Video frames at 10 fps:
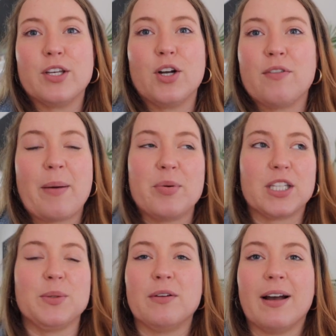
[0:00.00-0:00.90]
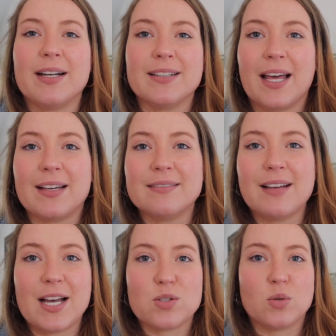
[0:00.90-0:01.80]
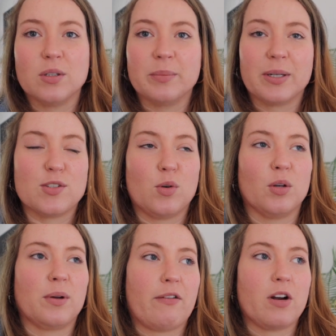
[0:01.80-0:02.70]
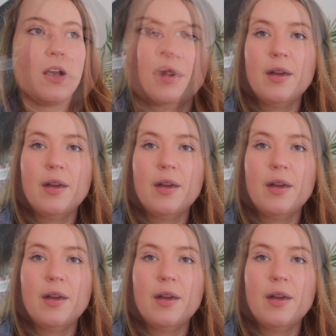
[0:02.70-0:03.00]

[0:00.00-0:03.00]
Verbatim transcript: you know, that book that we read in like high school or school or whatever.